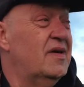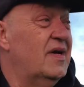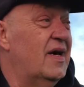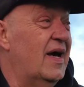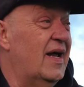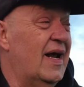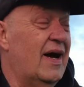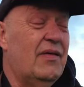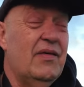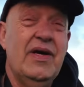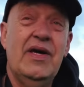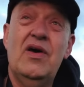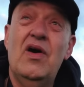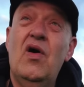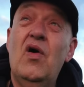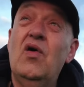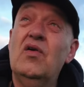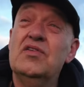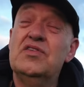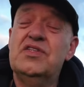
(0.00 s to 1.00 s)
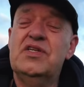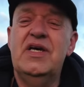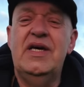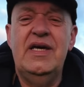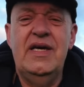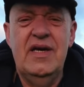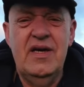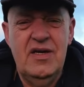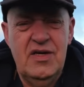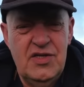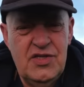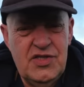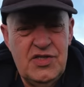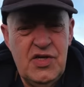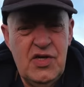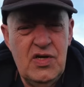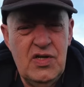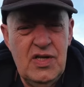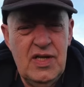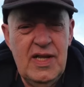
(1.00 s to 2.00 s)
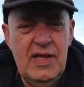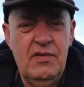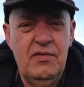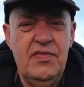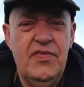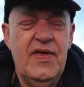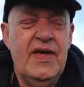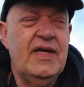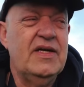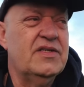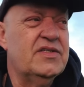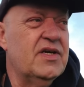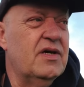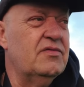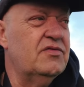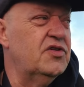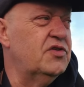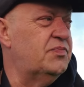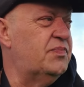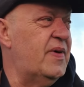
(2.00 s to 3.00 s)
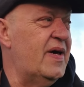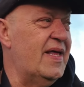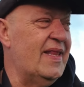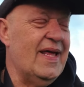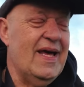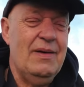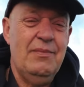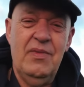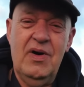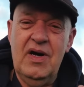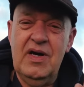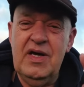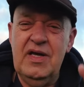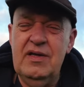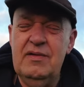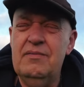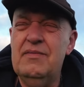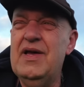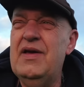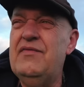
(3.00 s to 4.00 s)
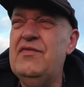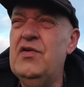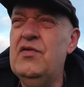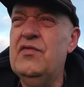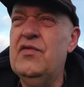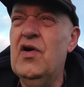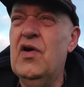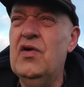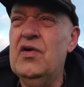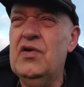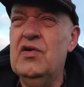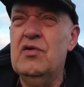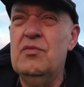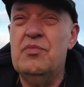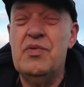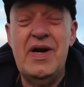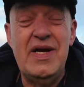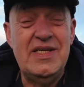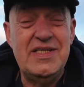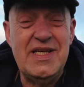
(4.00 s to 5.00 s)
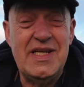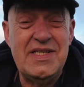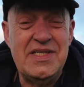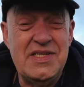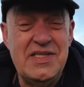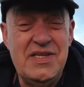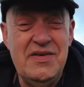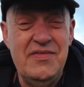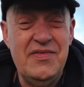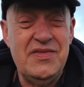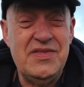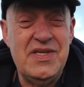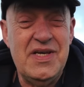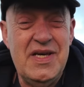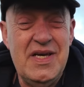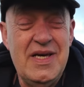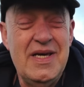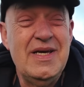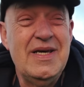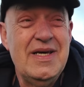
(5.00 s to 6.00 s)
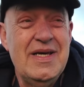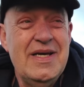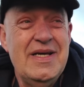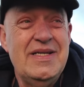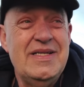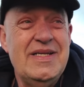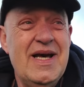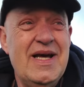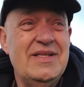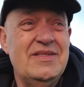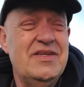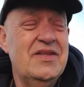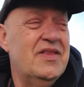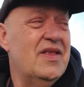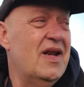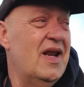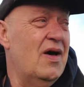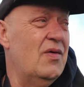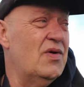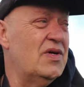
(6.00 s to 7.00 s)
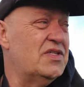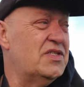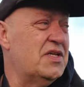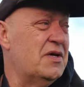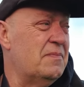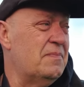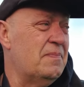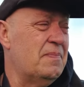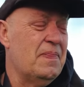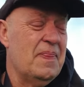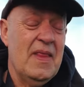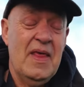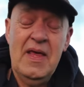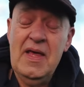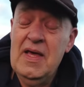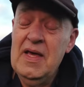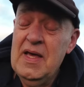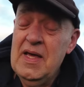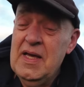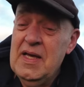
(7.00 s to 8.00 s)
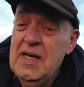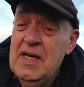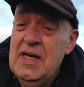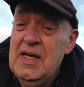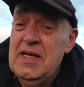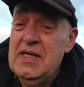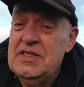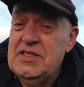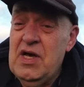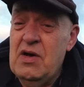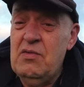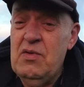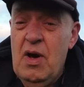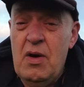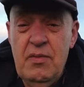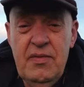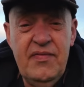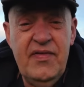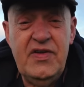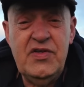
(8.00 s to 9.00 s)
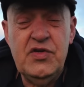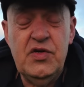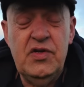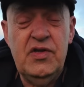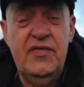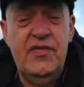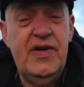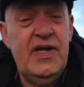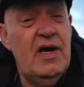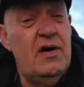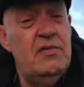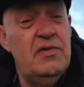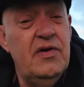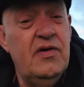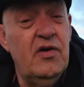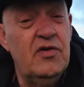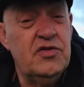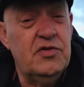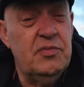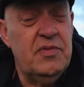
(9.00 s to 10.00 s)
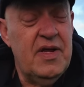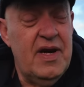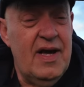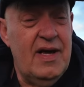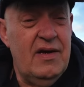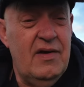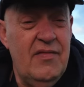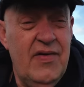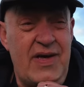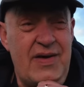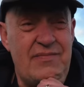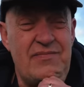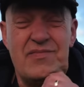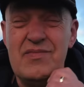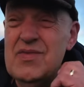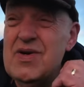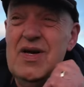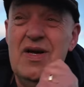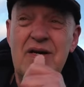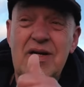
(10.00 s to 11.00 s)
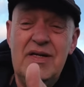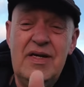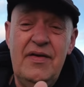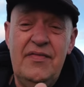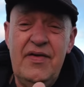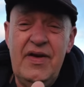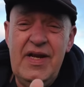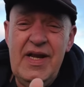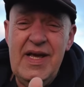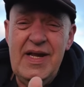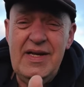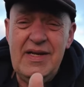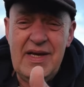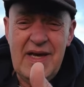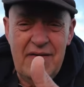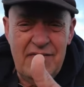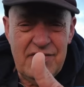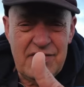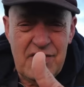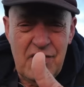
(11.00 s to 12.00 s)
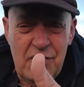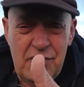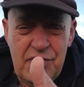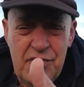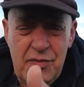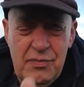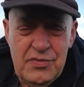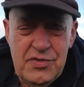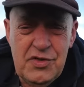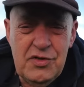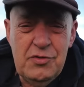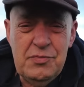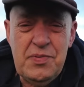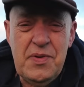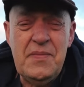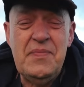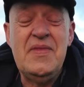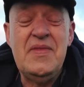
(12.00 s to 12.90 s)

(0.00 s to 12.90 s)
and how it can't see certain little things. So just bear that in mind if you've got your brake sensitivity down to the lowest. So hope you've enjoyed the video, you got something out of it. If you did, give us the old thumbs up.